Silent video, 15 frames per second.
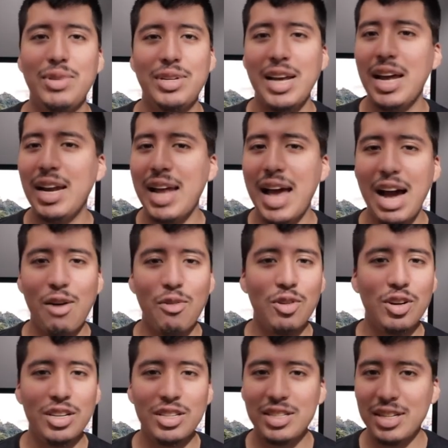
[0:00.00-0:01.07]
10
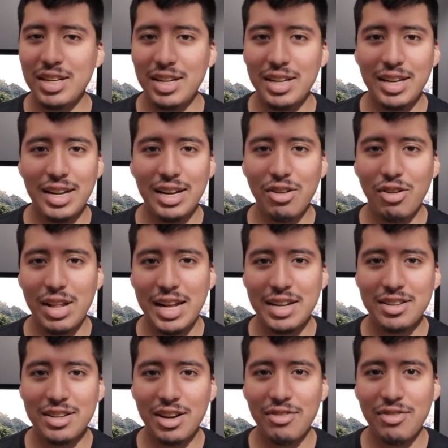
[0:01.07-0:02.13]
hours and all that
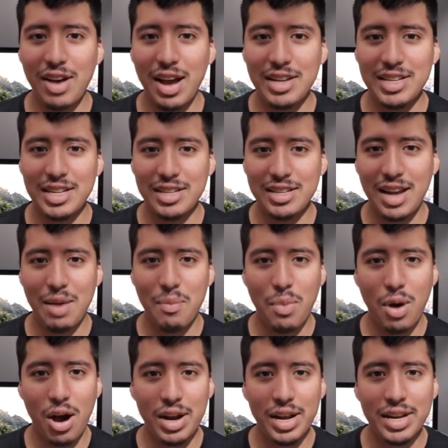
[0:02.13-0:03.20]
stuff I, uh, since I
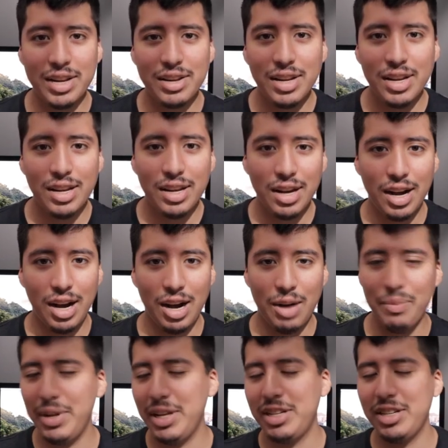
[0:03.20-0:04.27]
bought it.
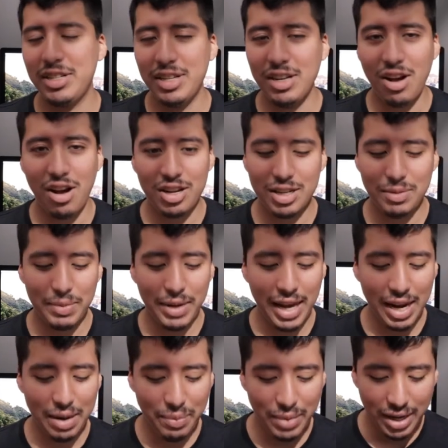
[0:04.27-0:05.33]
Um, it's just an awesome
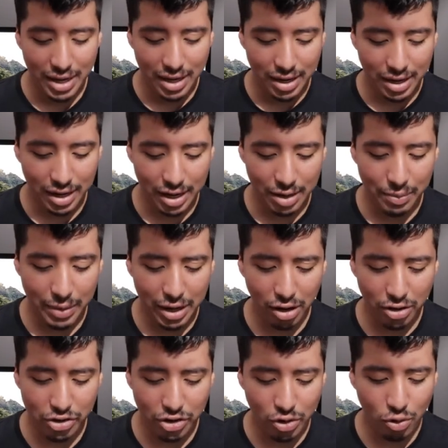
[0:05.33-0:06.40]
game. Um, and
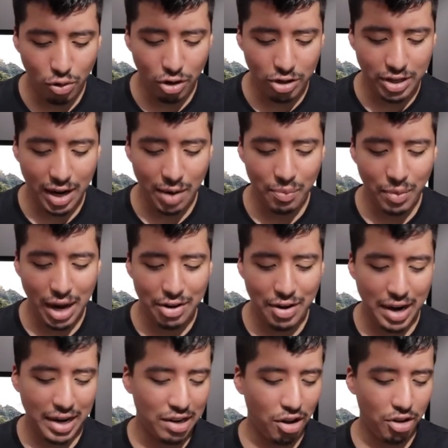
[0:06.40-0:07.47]
also, of course, I'm
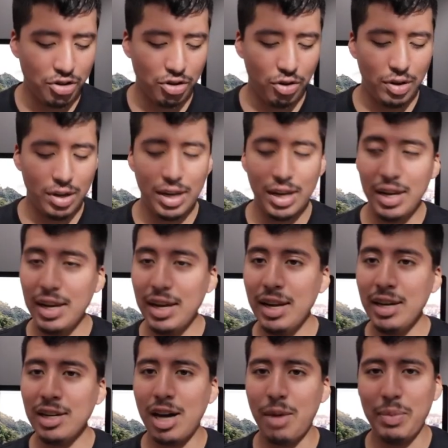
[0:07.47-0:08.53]
tracking also
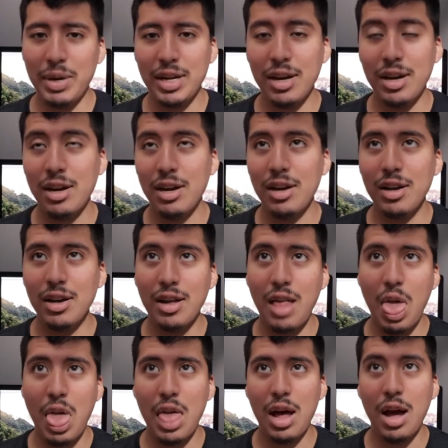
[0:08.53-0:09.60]
incoming uh,
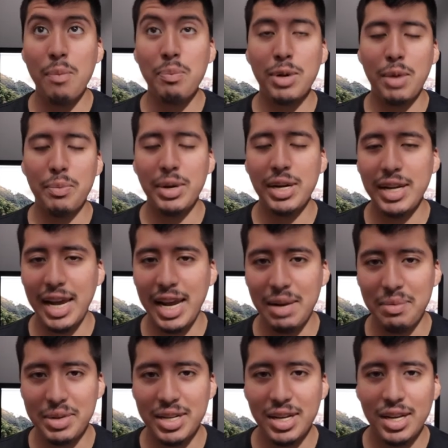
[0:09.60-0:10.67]
uh, upcoming
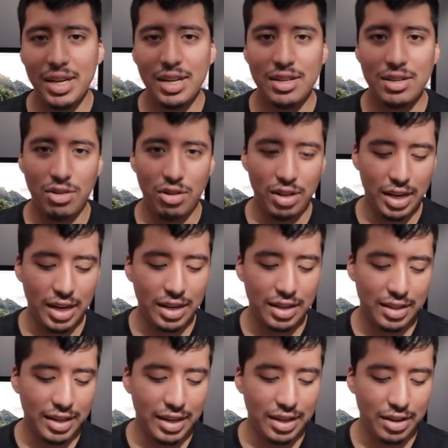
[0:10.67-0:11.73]
games so
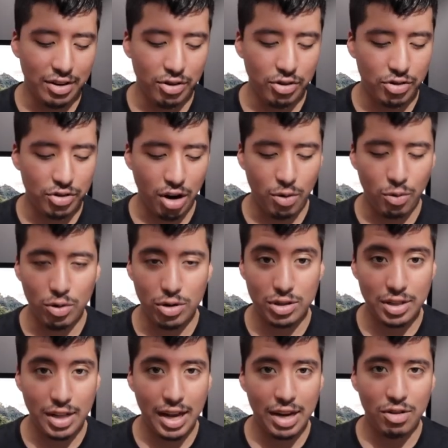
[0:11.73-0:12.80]
like the new star
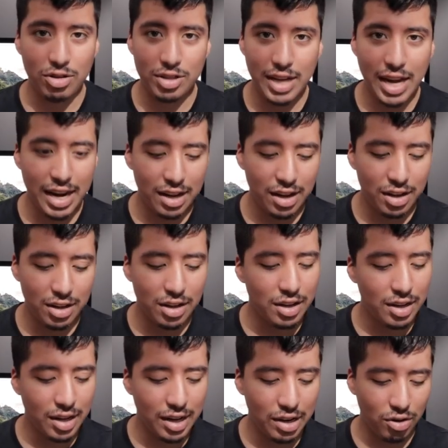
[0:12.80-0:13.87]
wars lego
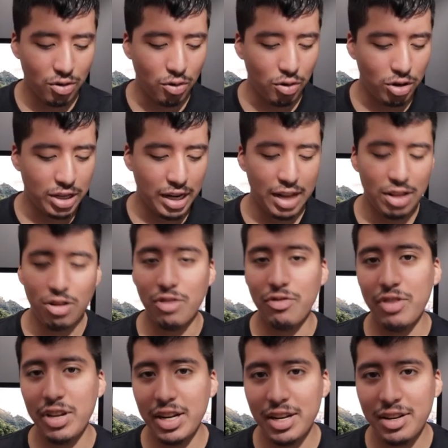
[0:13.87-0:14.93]
saga and of course halo
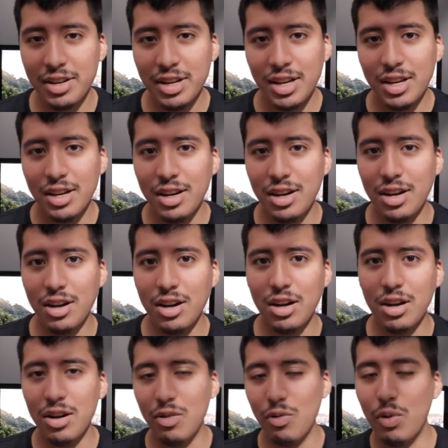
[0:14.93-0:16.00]
infinite
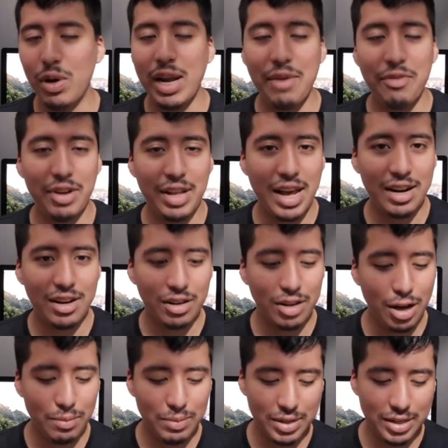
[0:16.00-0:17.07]
uh, whenever that
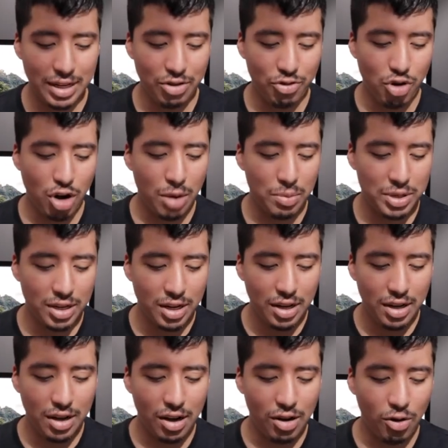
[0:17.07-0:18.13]
comes and drops
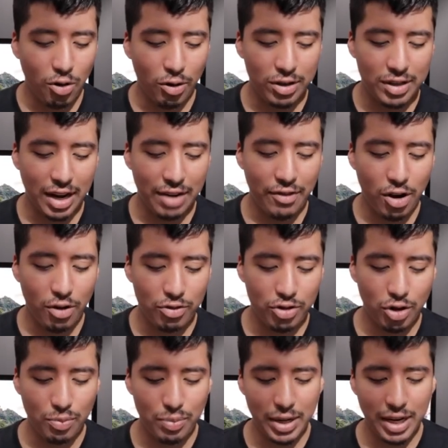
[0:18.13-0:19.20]
of course i've
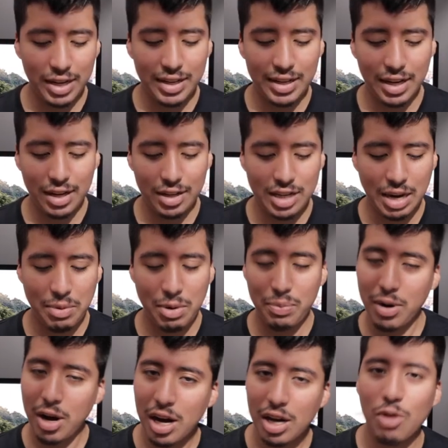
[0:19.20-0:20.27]
also played uh,
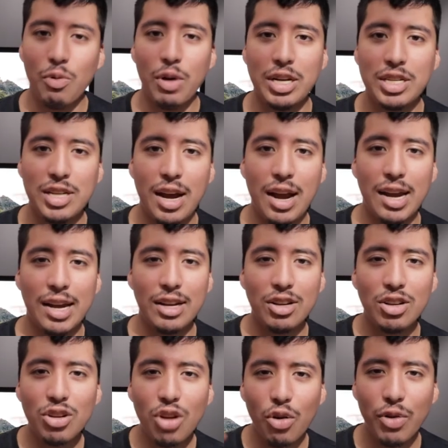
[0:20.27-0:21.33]
cyberpunk which i
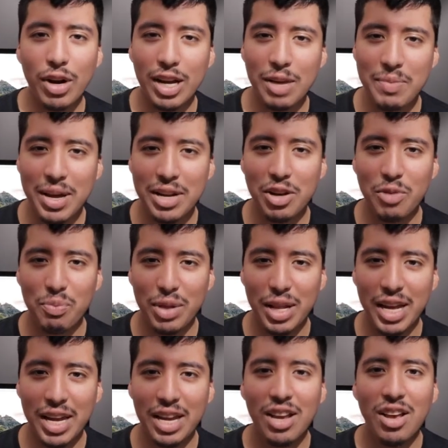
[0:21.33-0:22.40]
don't recommend you
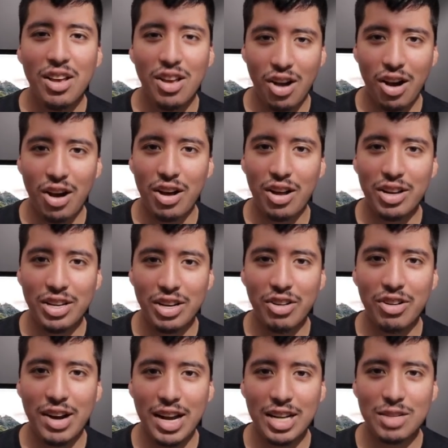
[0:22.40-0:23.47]
play on
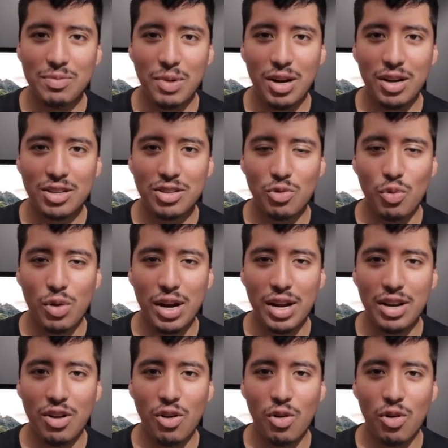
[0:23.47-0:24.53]
your xbox
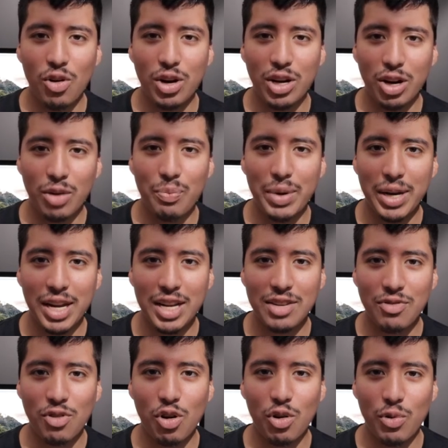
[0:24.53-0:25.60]
one or your
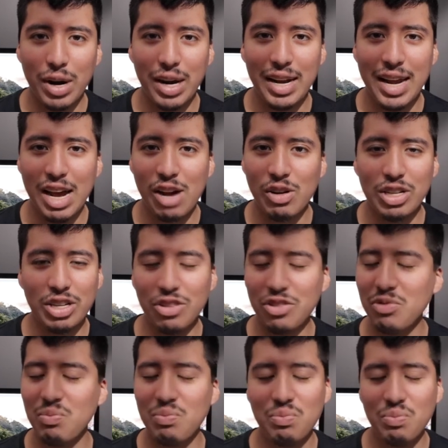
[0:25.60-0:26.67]
ps4 right now and
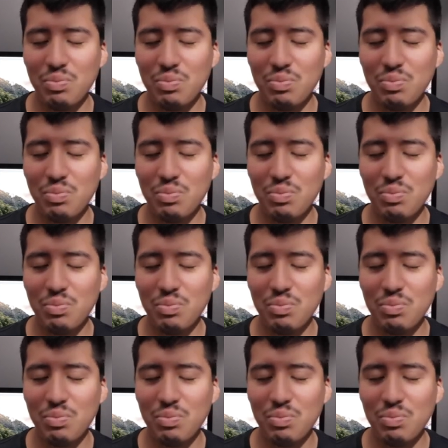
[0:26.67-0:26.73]
just